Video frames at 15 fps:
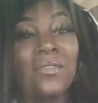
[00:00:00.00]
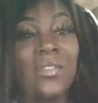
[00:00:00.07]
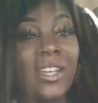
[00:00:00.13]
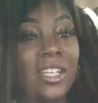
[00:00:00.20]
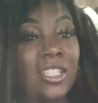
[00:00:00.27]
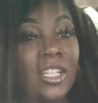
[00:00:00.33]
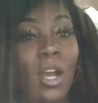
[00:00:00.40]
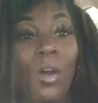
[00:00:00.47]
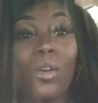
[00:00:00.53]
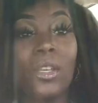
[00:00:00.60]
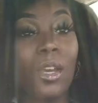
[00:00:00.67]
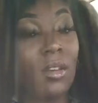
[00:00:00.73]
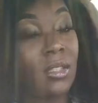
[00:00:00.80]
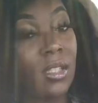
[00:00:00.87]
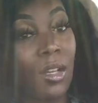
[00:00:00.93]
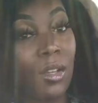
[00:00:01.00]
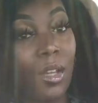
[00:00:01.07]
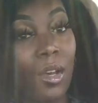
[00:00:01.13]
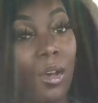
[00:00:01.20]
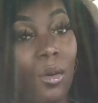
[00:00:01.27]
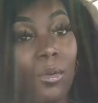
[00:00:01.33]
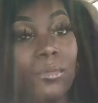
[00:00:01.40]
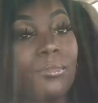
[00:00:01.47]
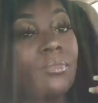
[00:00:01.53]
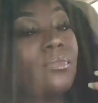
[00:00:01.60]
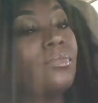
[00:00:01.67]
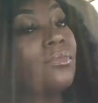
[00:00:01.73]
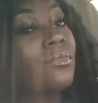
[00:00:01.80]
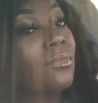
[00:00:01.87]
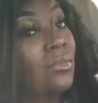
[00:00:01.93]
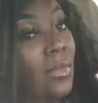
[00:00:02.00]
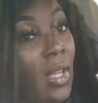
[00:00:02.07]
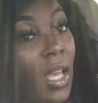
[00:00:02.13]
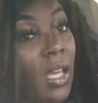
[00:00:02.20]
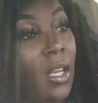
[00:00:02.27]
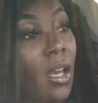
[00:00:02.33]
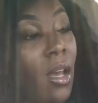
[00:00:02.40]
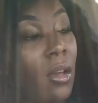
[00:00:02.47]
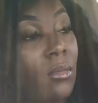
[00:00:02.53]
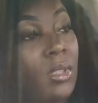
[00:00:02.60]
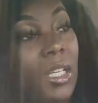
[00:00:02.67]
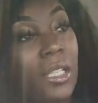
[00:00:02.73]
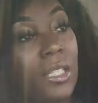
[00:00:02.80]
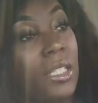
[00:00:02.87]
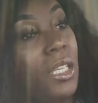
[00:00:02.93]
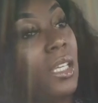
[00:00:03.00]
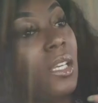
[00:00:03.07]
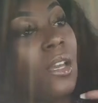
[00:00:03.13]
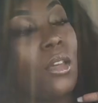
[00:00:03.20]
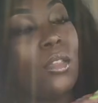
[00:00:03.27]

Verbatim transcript: V Show, Younsolo, and um, Chantique.